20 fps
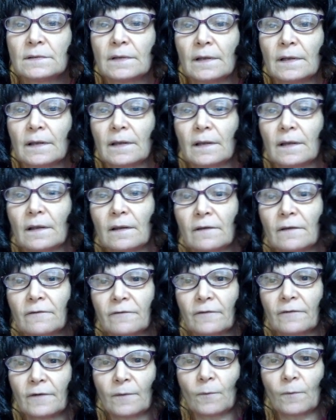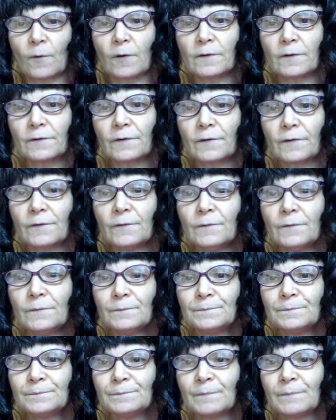taking if I want to,